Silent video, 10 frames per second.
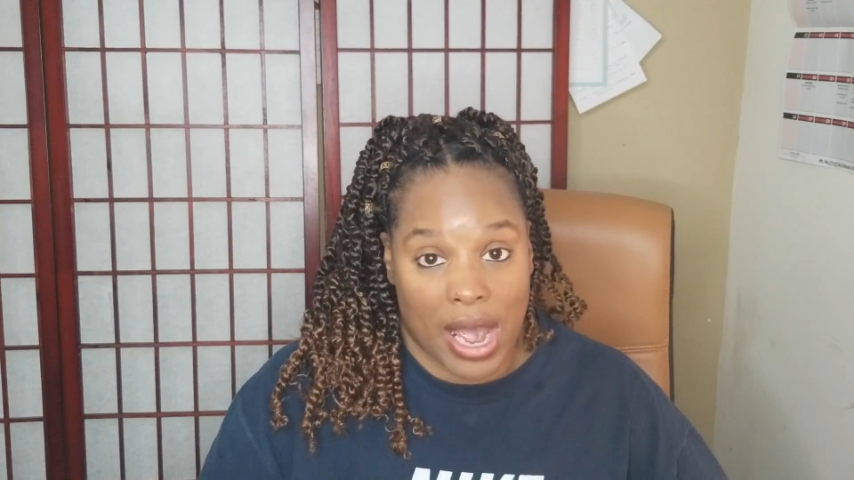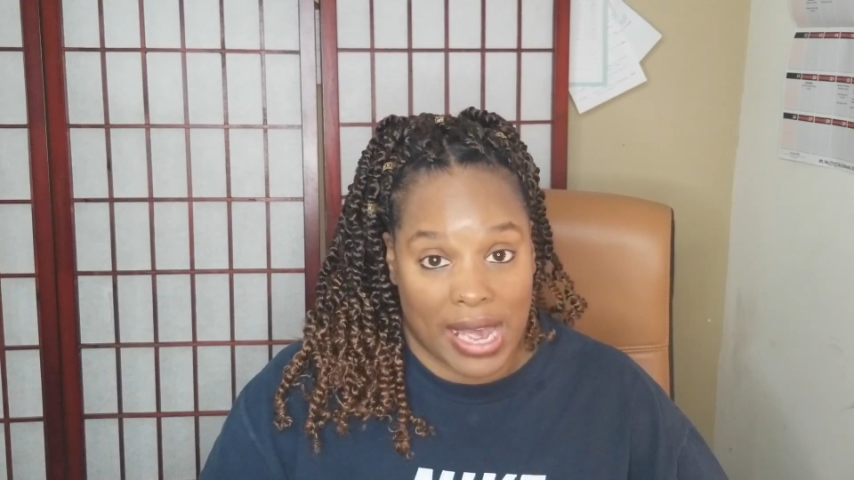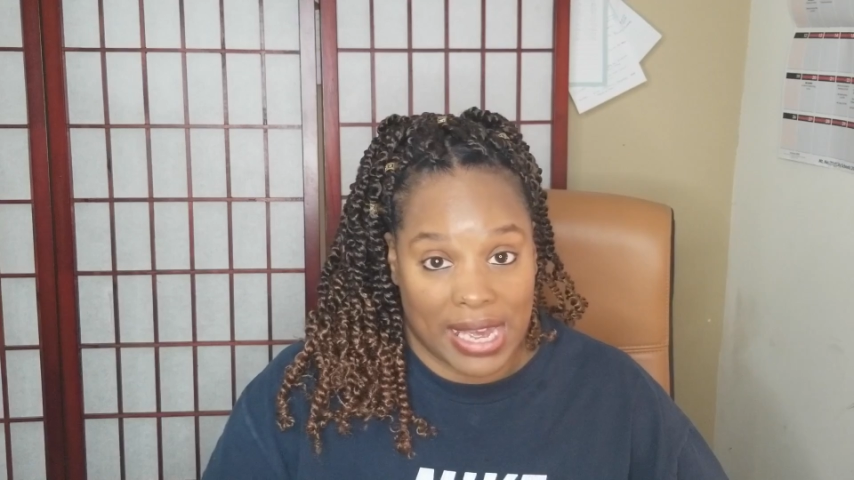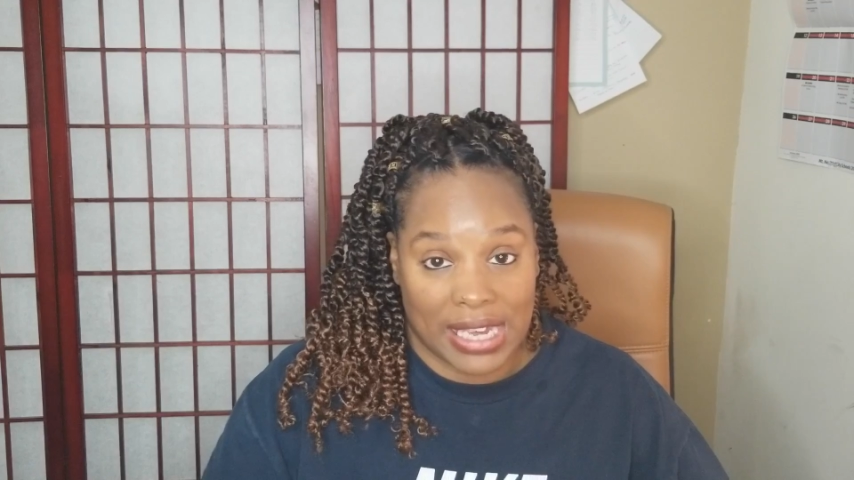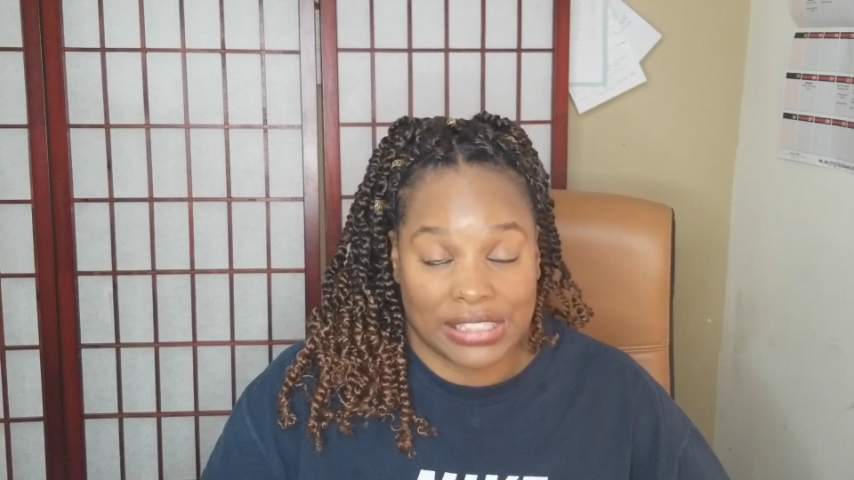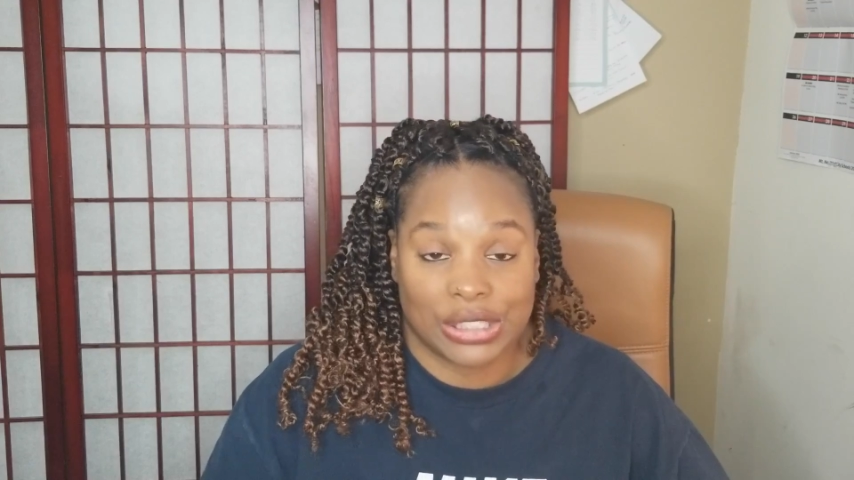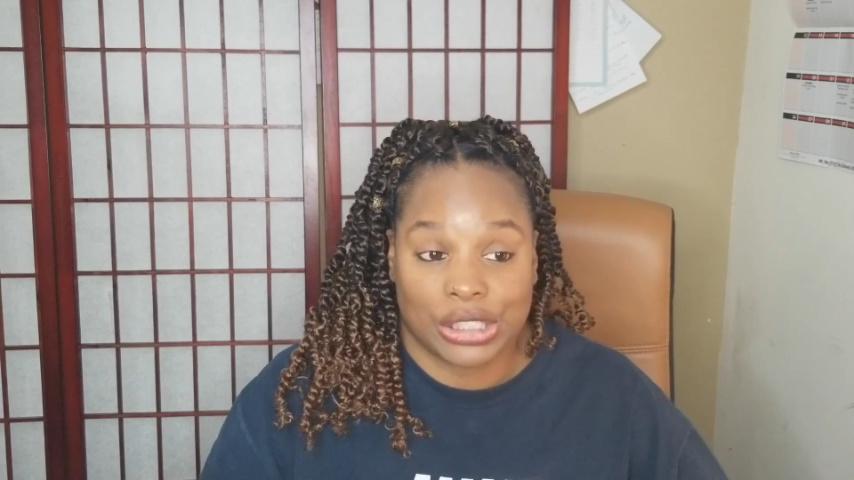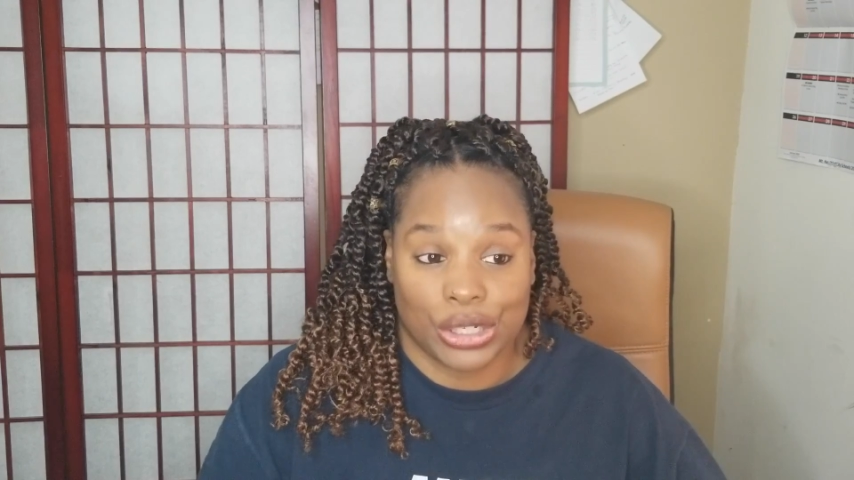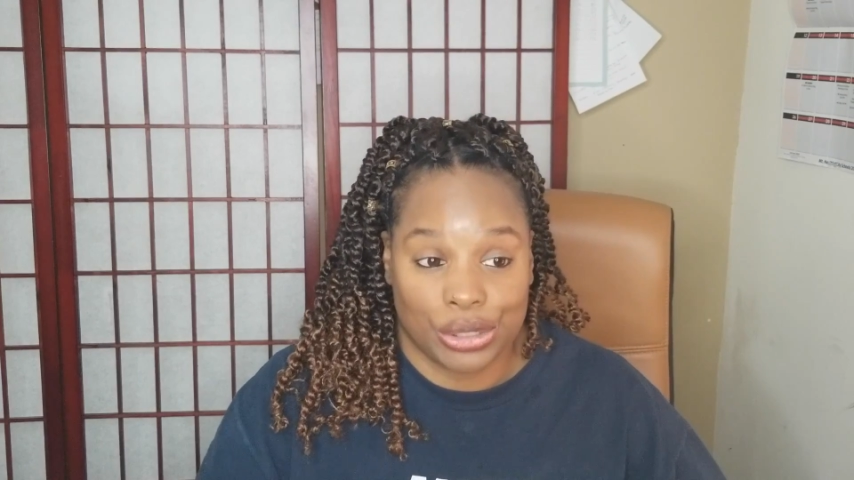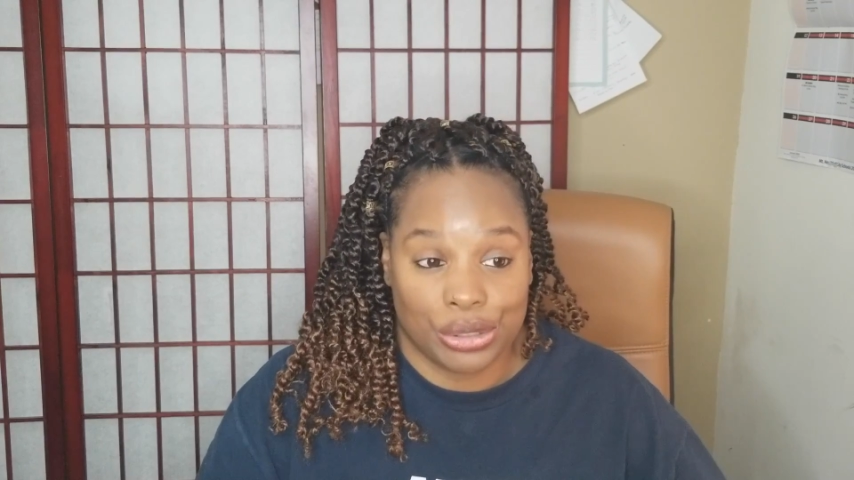is
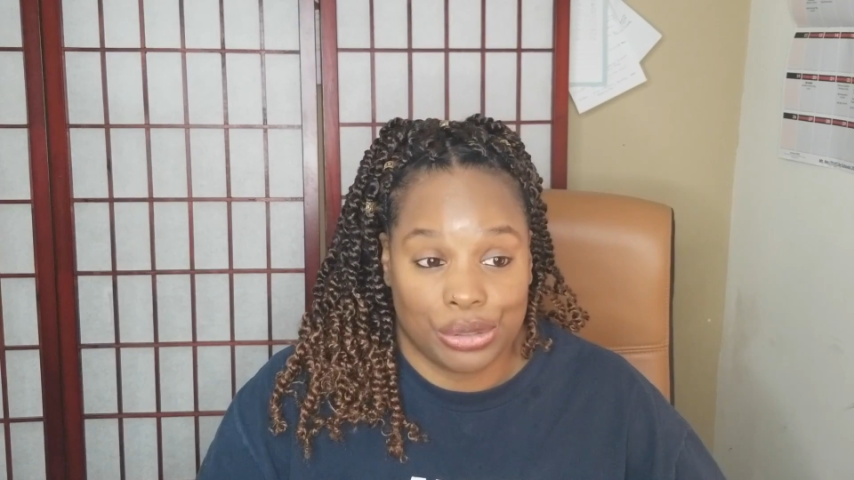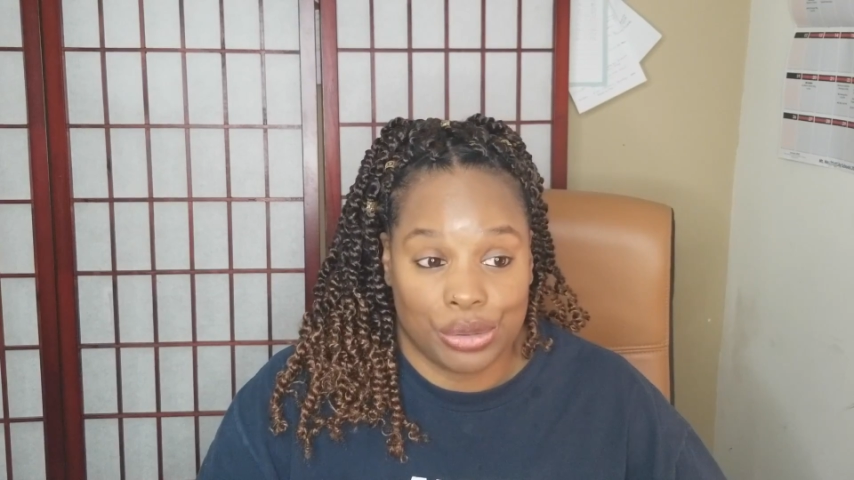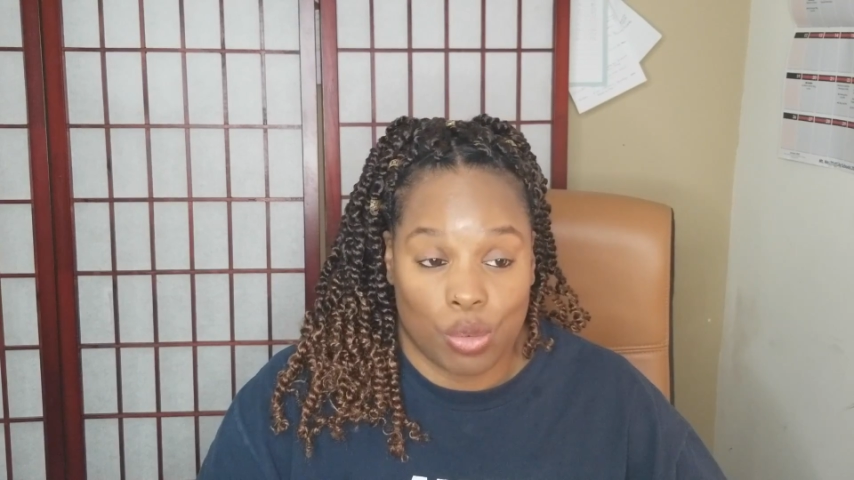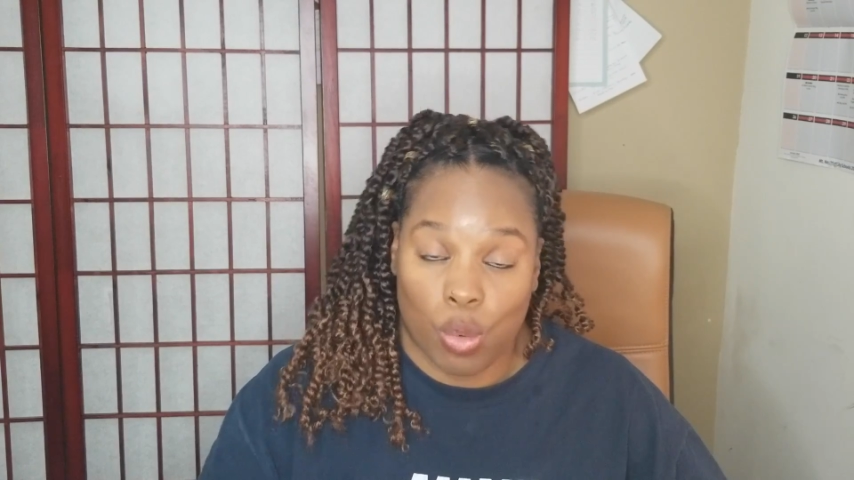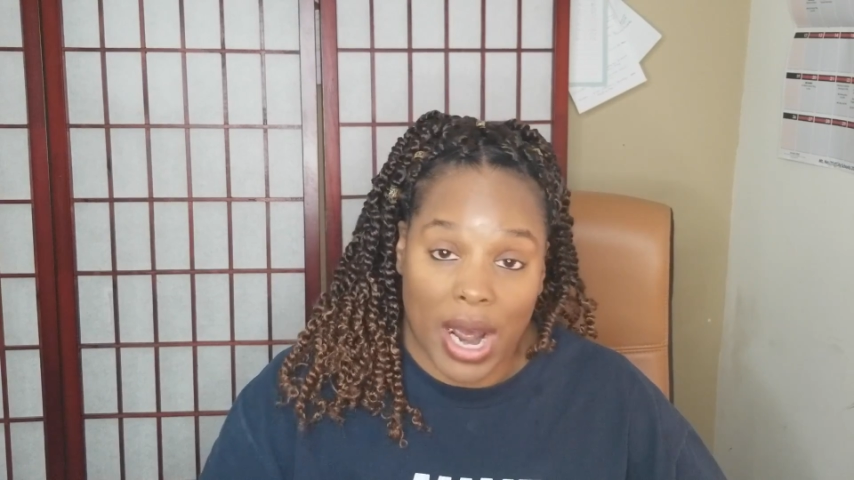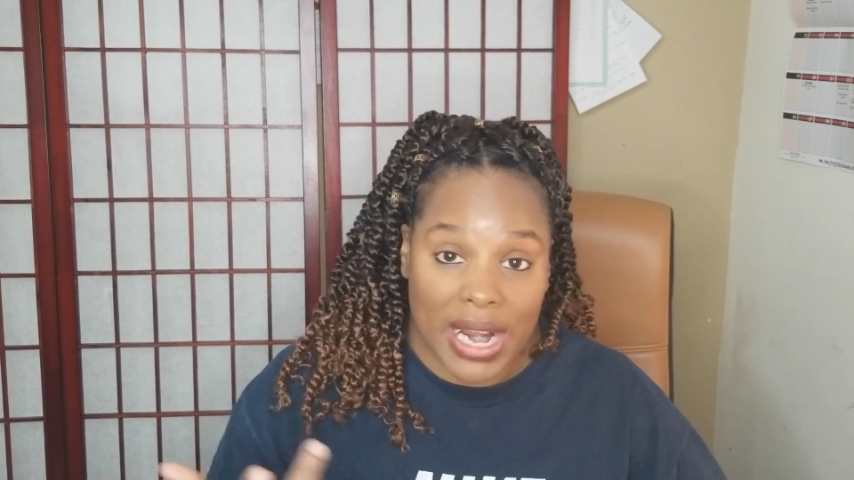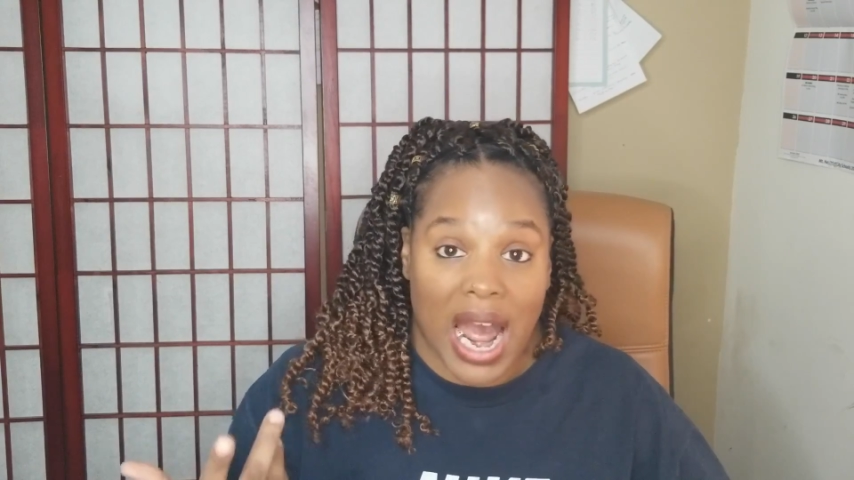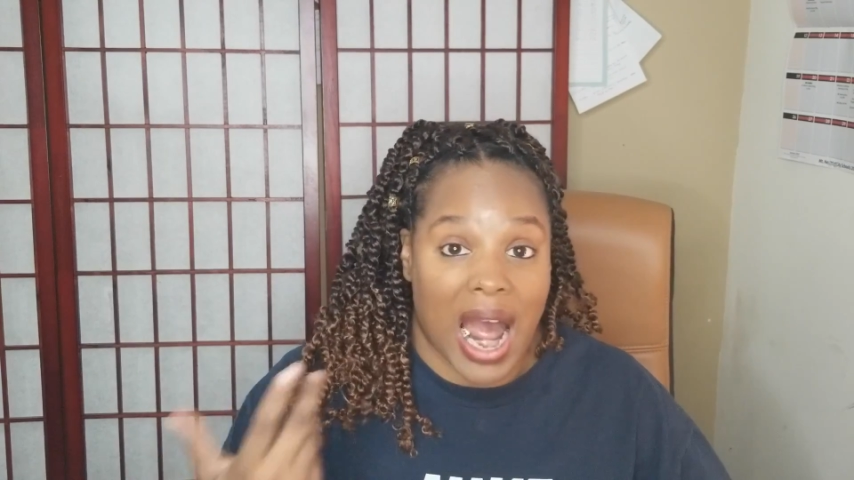to, one,